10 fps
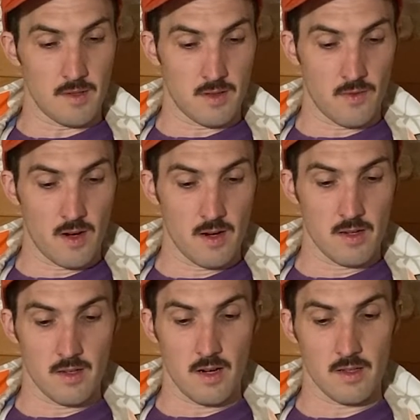It's a very
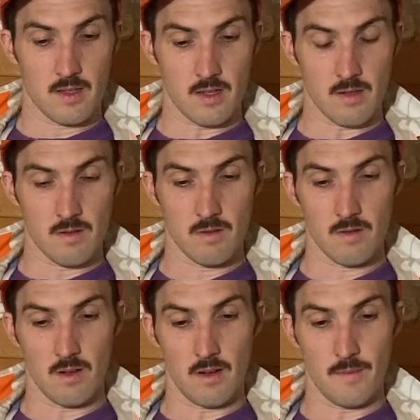interesting,
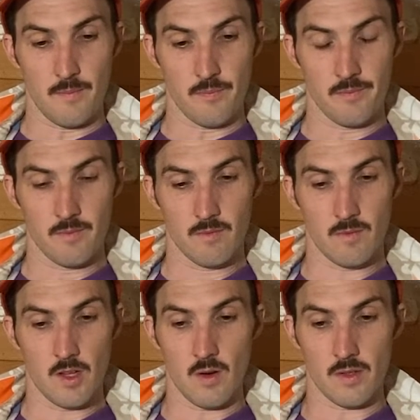
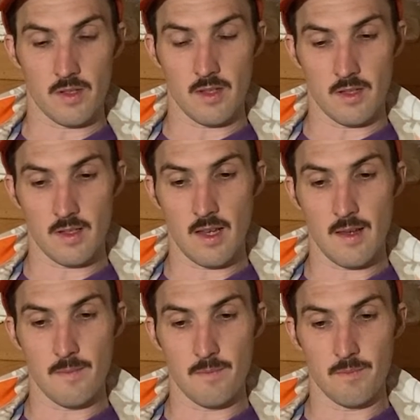it's the
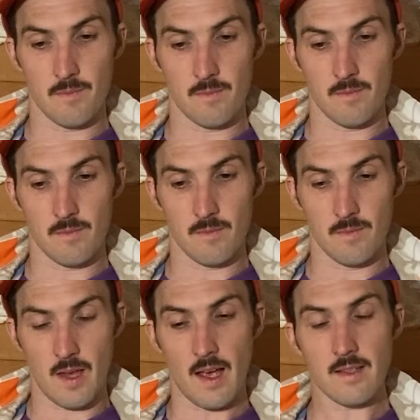same
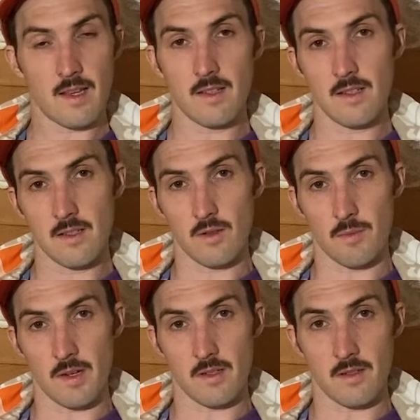gas and diesel
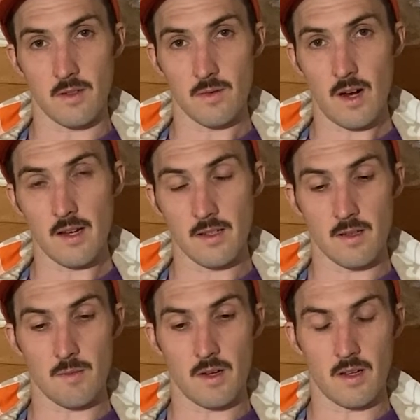prices are
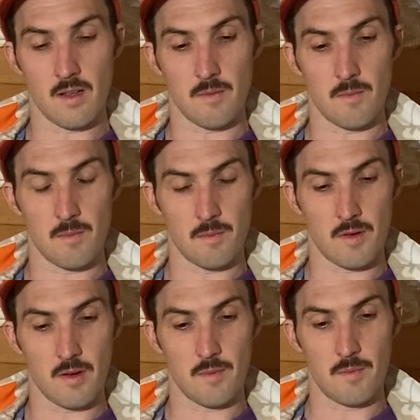rising, but it
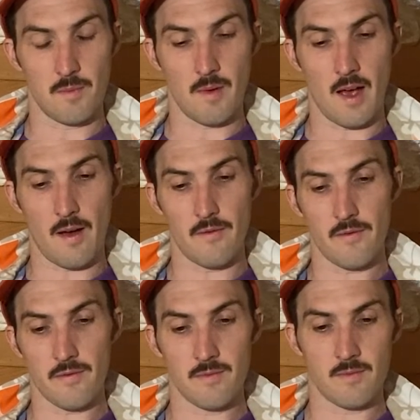could
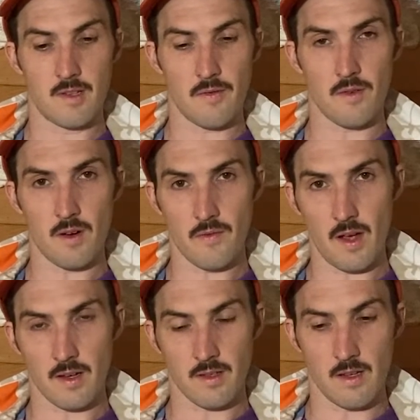have different
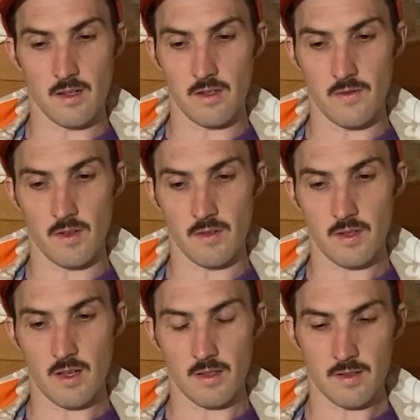effects on each of those
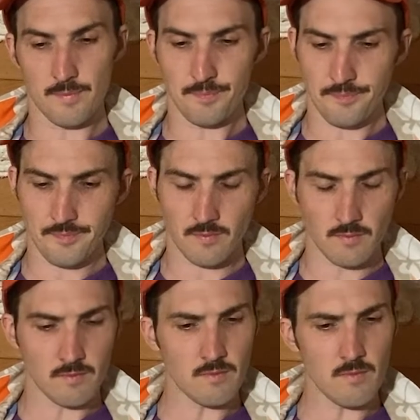things.
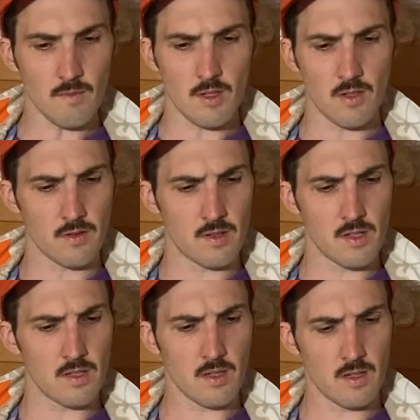So
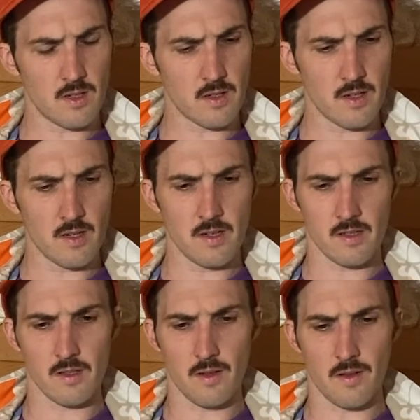just a
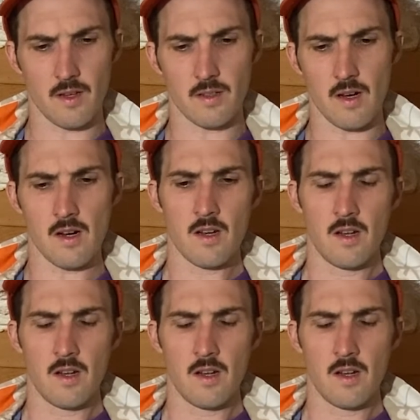curious little thing in there.